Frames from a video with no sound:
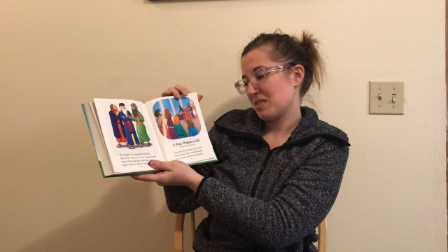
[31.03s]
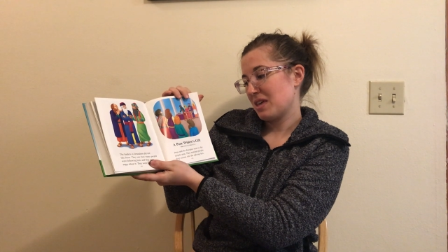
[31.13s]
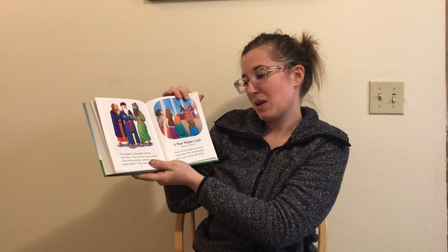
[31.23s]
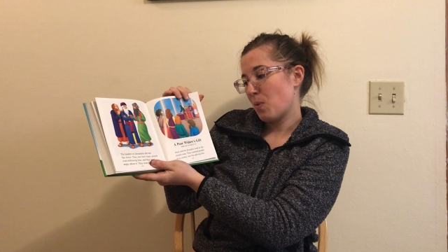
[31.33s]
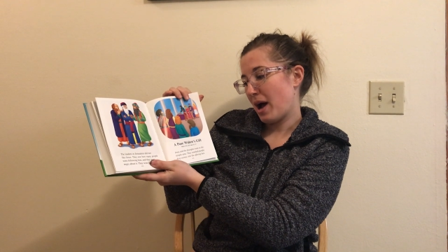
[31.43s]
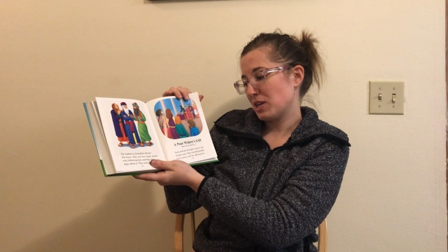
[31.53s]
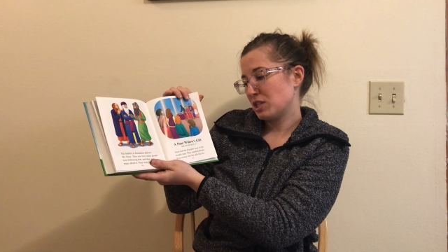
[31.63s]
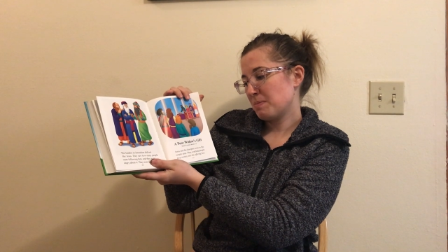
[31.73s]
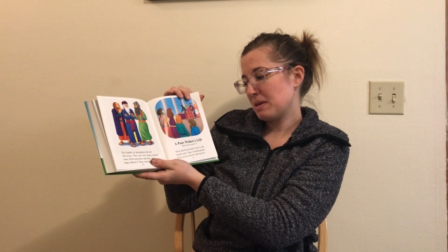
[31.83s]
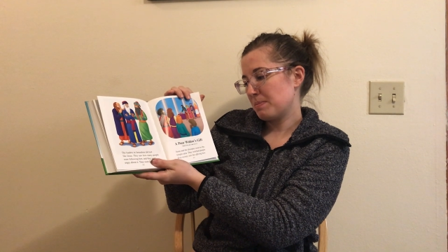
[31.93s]
They
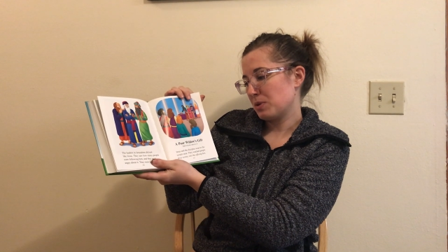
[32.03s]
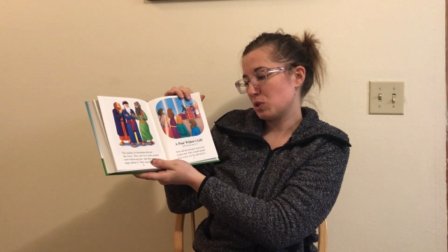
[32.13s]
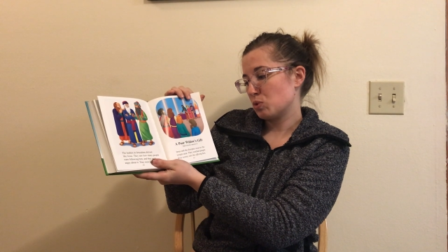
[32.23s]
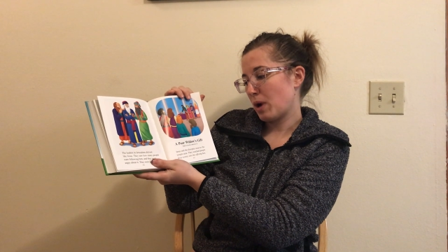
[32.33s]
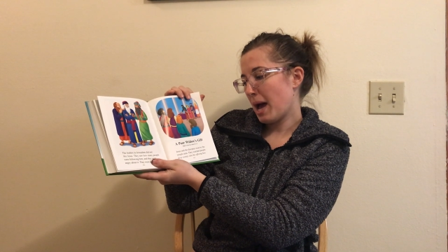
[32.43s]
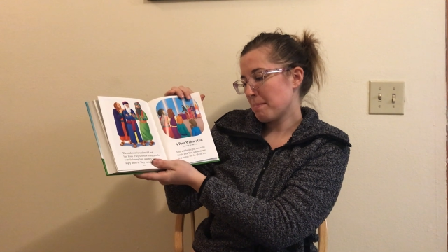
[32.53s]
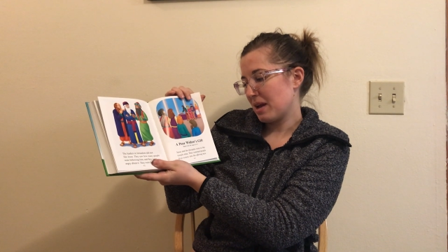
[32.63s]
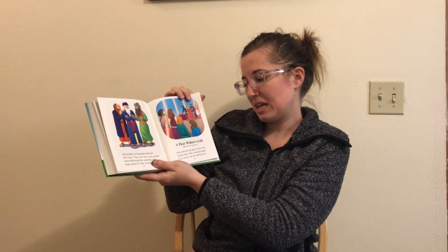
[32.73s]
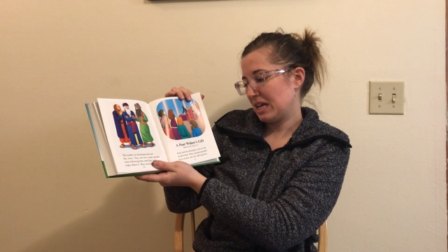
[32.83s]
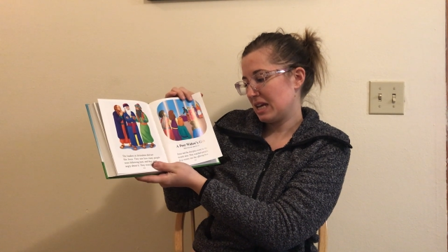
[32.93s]
watched the people drop
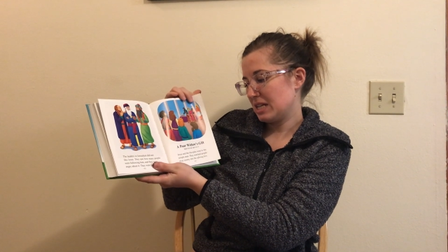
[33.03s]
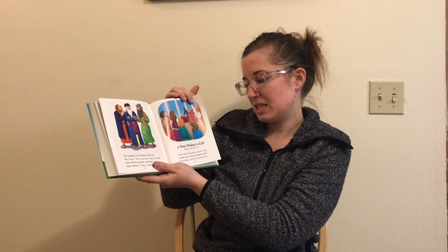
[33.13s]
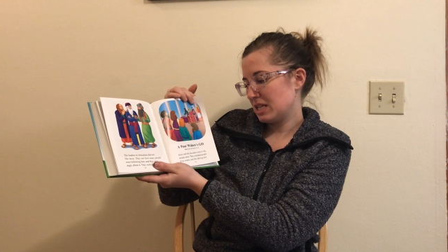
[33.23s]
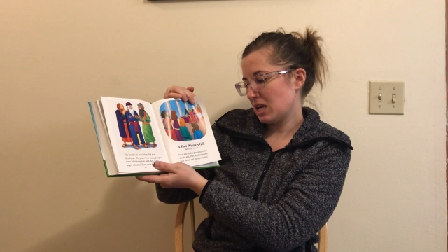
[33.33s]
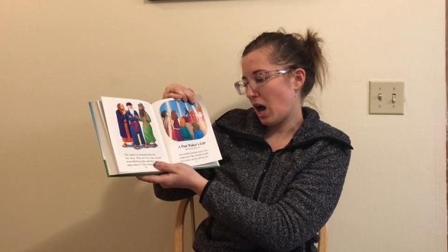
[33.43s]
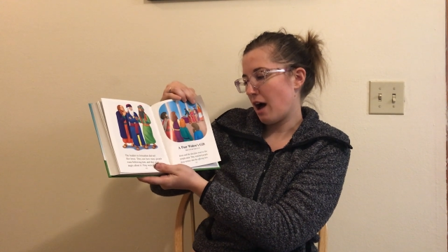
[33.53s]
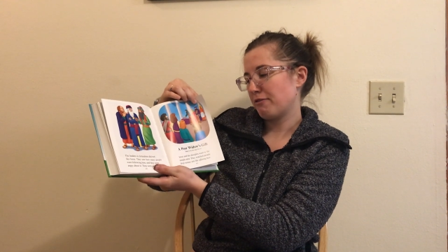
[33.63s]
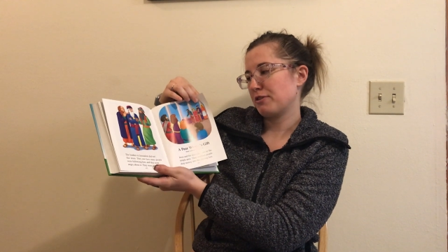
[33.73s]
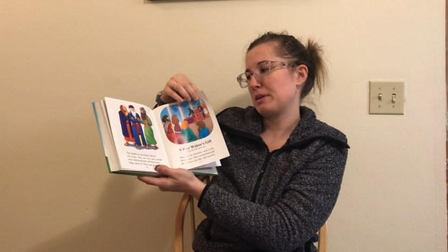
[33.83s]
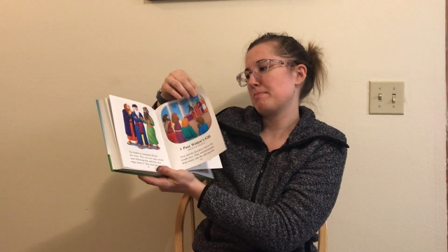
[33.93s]
money into the
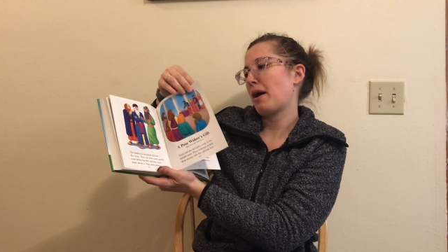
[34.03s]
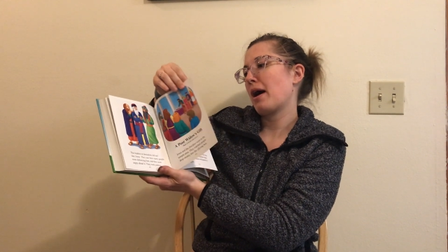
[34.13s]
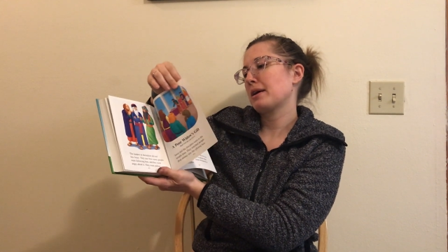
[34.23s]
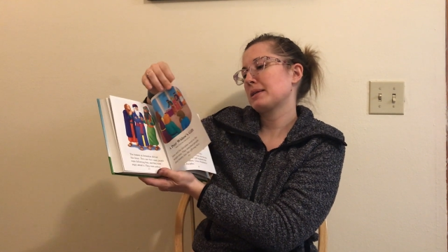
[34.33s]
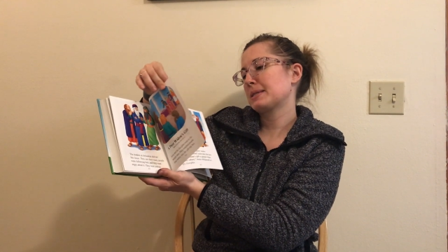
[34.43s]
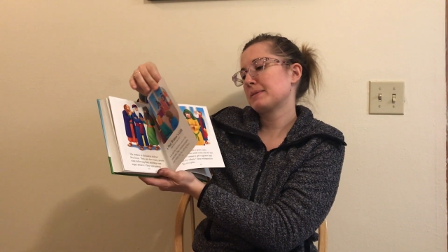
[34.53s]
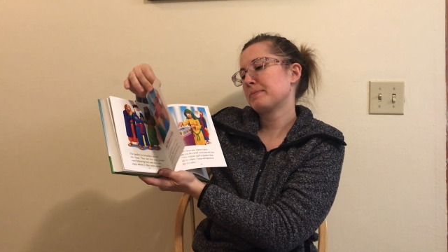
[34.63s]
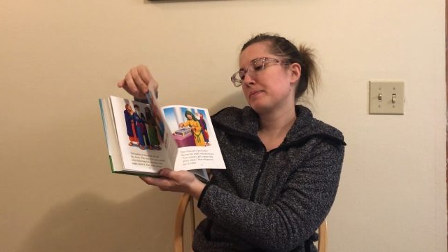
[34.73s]
offering box.